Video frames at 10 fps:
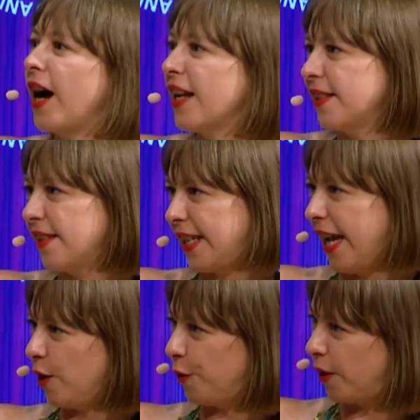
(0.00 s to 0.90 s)
for us it's
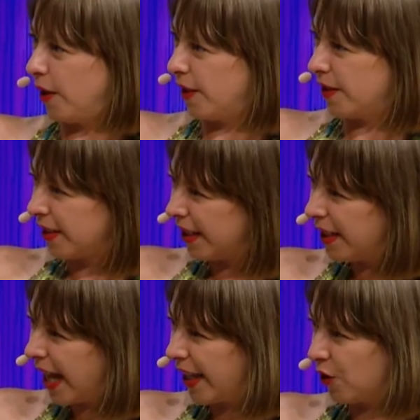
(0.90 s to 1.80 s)
kind of a
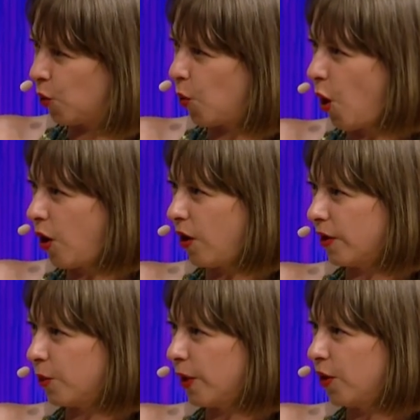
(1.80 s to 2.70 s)
thin line to walk
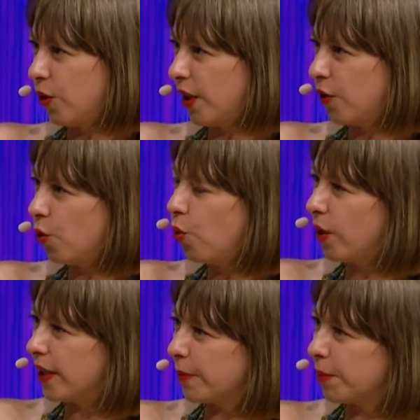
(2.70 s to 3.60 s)
on where you can yeah. do
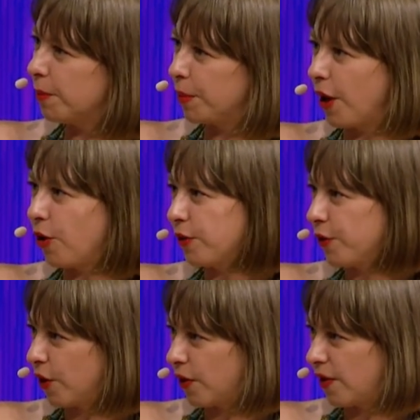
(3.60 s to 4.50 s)
it, like be proud of
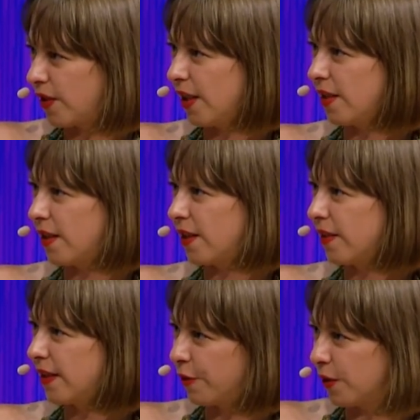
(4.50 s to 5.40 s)
certain things, and
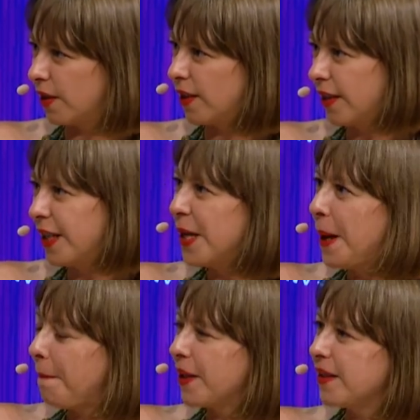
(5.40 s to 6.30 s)
definitely.
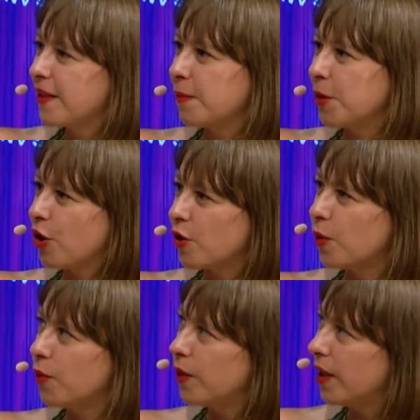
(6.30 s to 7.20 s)
But it's because
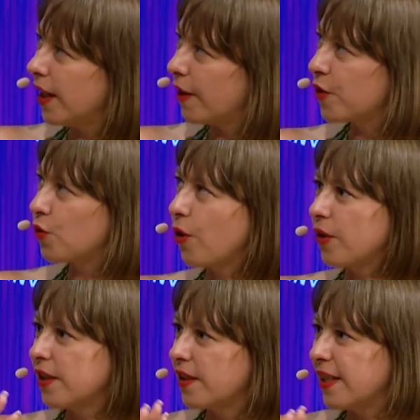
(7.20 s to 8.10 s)
we really have
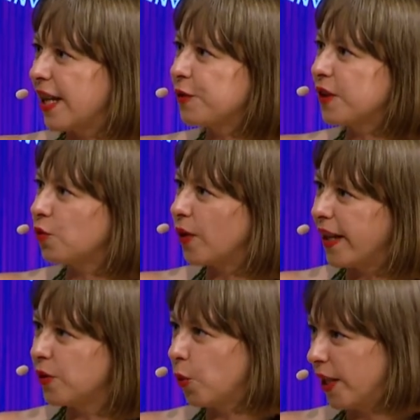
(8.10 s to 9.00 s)
strongly this left and
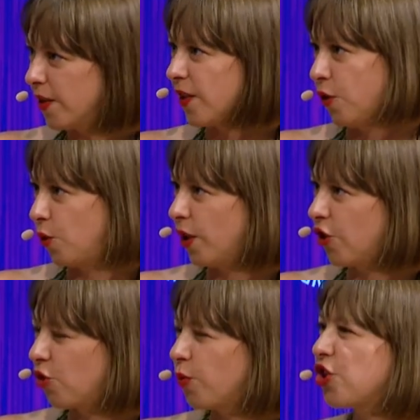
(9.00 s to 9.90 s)
right wing
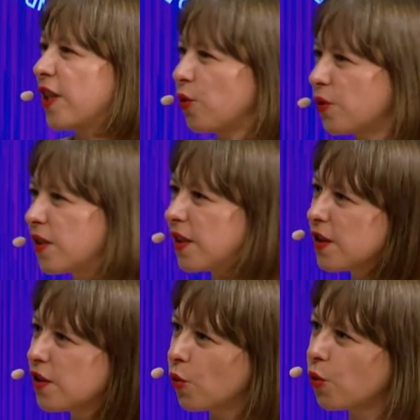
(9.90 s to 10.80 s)
situation, which I don't think
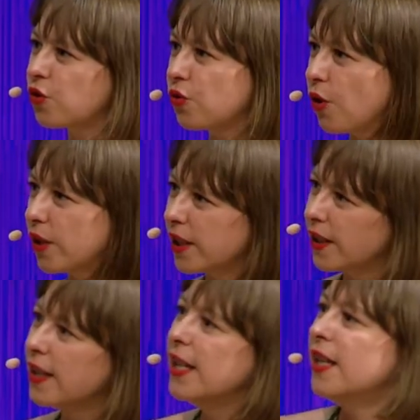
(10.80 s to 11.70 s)
is so strong
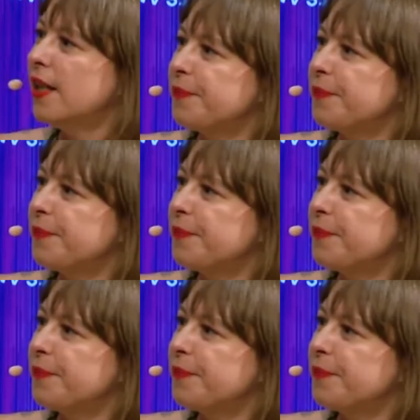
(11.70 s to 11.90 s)
in